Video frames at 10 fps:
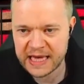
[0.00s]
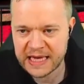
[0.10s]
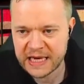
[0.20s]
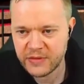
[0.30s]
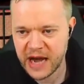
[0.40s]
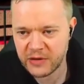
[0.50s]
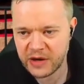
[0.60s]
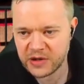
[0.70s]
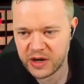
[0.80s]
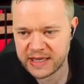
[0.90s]
Ronaldo's
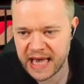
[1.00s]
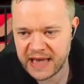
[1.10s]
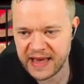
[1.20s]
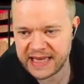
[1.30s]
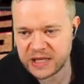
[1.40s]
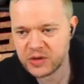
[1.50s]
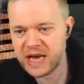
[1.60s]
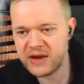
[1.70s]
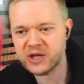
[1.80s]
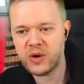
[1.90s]
got to take this.
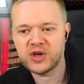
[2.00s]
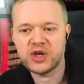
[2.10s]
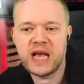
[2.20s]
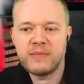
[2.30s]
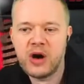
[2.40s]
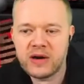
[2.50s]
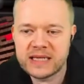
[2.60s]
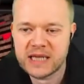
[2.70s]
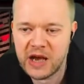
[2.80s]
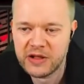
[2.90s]
Serious question here, Mark. Is
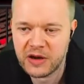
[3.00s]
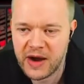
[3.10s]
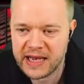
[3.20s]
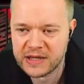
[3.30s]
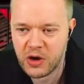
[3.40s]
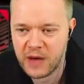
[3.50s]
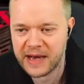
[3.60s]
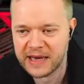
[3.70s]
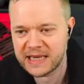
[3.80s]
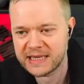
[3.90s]
Delow the greatest
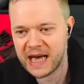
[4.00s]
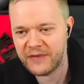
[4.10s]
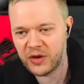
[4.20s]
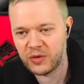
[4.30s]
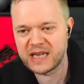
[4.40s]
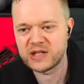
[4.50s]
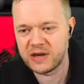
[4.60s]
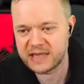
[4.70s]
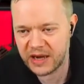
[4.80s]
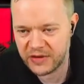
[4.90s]
right-back since Cafu? Well, it's not a
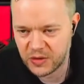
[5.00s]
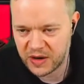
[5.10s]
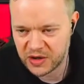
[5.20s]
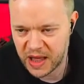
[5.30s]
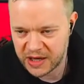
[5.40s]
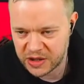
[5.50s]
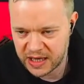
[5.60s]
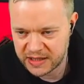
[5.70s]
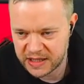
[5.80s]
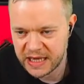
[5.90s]
serious question.
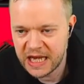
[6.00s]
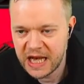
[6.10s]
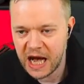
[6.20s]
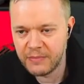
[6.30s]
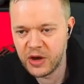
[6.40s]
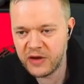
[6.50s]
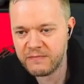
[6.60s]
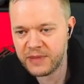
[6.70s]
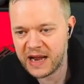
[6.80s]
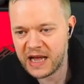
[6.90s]
I'm moving
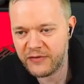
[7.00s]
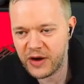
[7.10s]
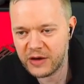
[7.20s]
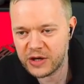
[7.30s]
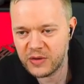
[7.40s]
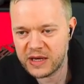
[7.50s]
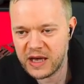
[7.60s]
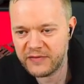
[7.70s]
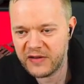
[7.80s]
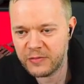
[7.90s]
planet if Ronaldo win,
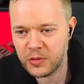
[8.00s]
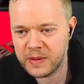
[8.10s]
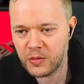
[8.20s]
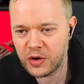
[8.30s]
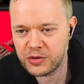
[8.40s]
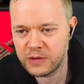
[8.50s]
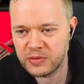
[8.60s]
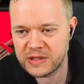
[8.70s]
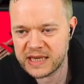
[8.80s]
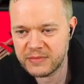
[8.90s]
if Liverpool win the quadruple,
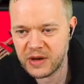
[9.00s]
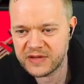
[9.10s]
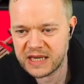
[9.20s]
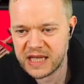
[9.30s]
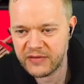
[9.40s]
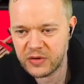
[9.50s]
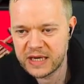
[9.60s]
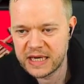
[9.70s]
says MUFC Devil.